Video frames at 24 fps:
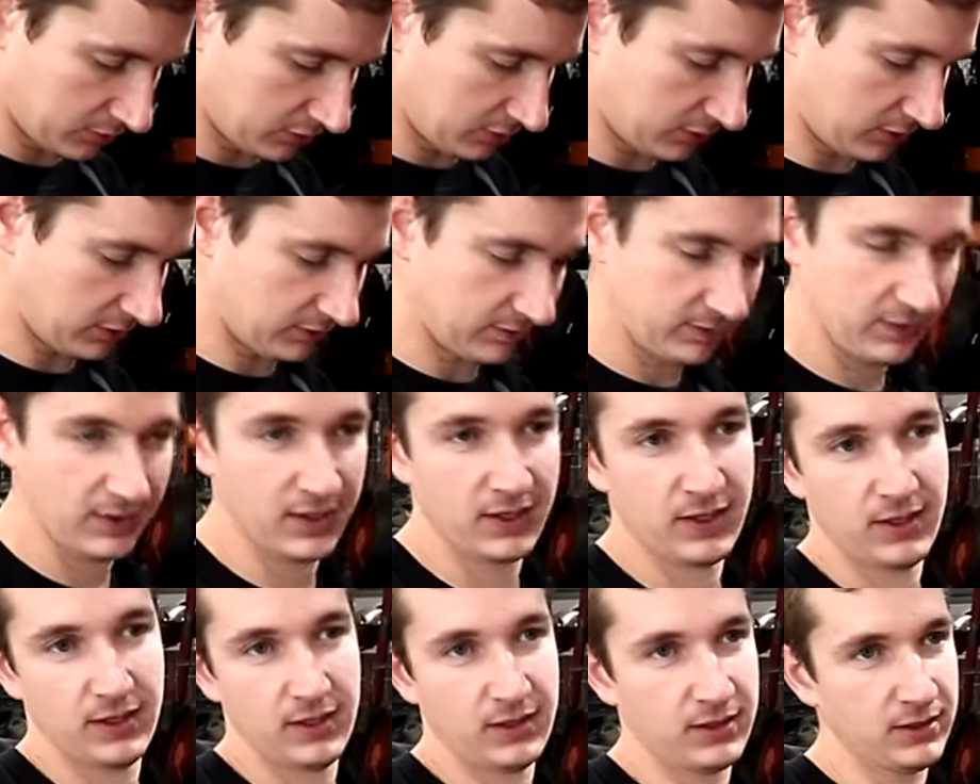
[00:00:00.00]
So
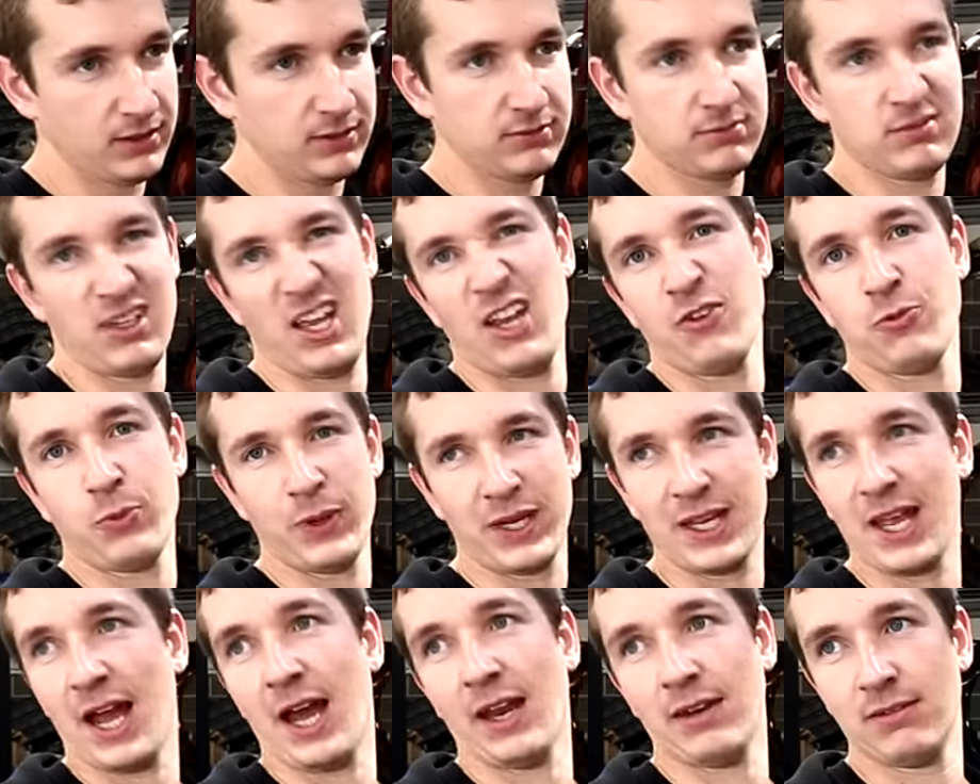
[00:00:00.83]
if
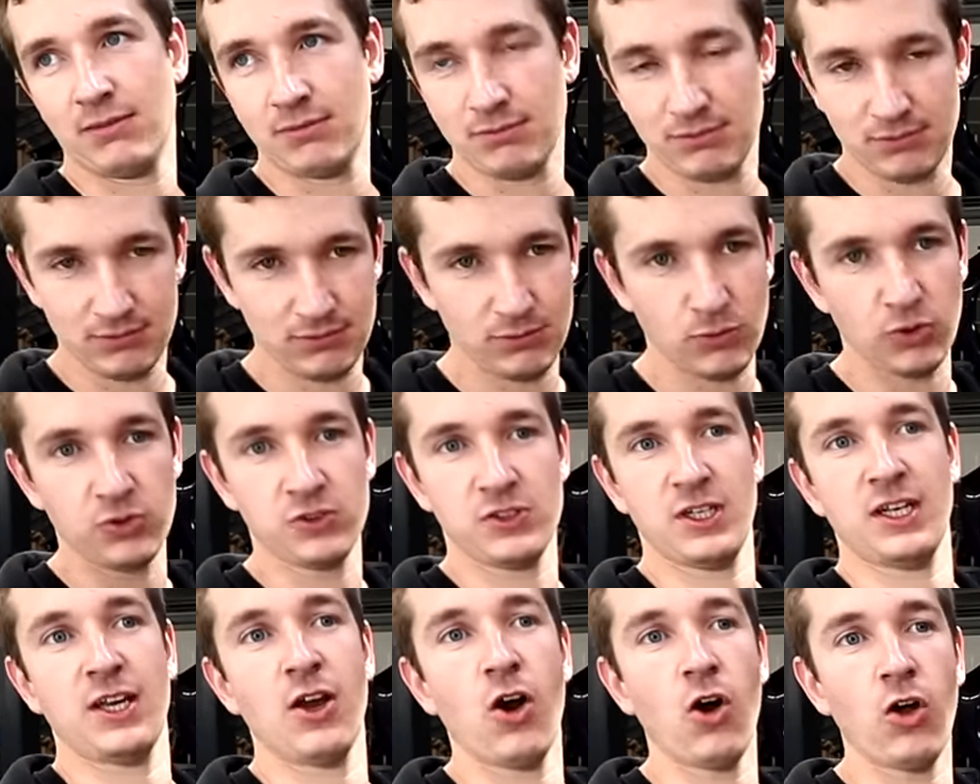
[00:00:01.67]
we can, we'll
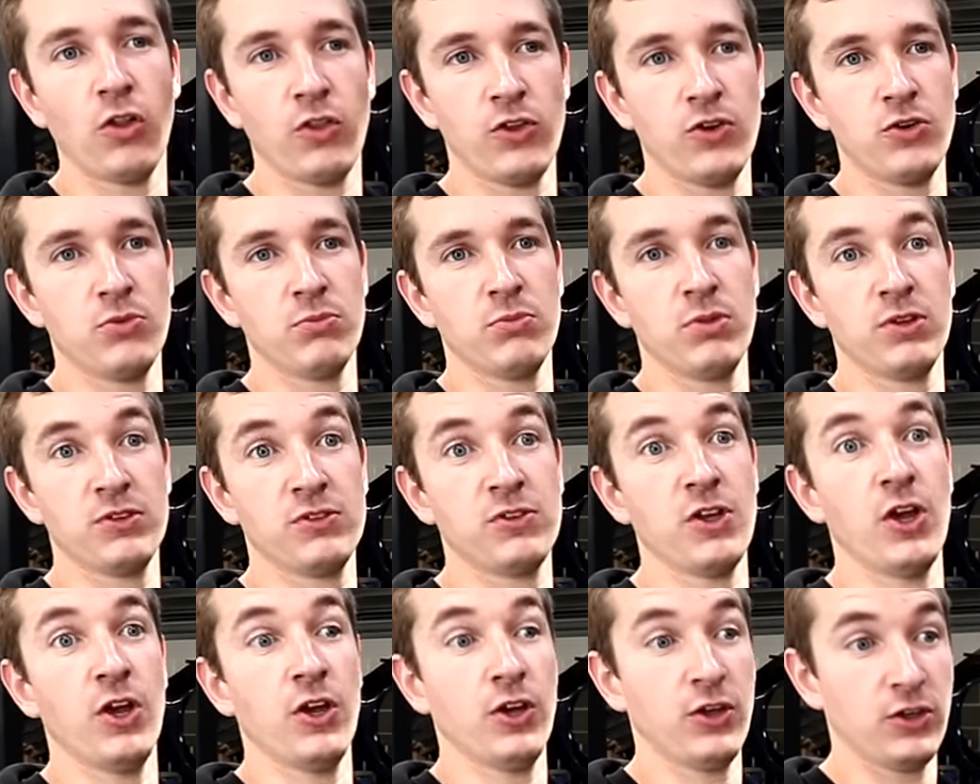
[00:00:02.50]
stick all the
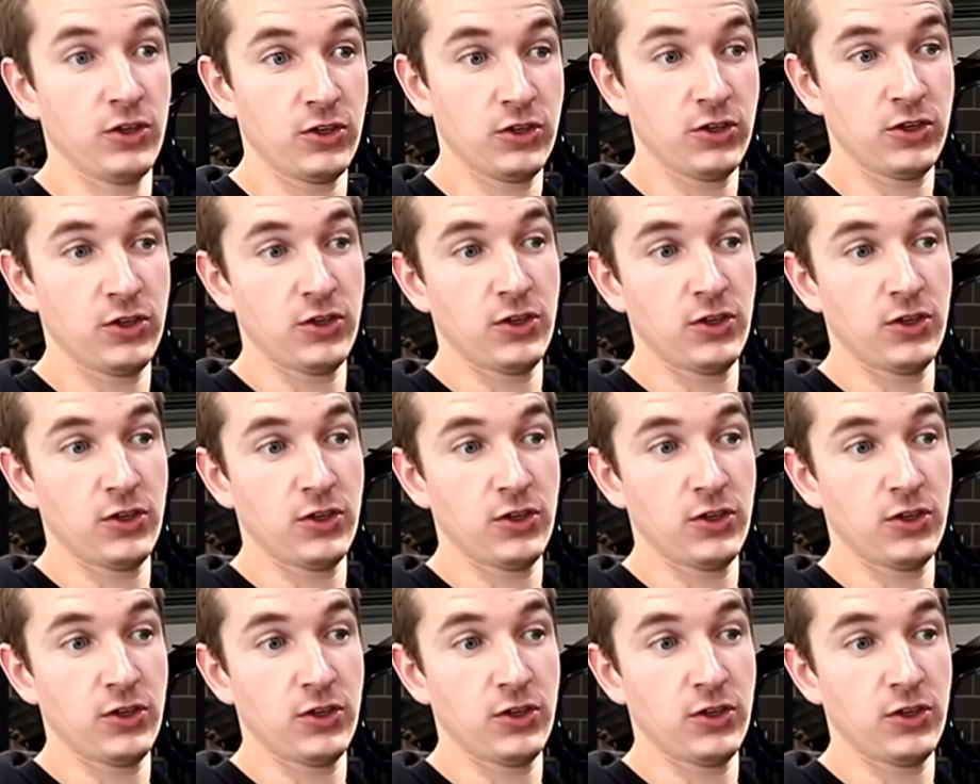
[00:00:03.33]
numbers that are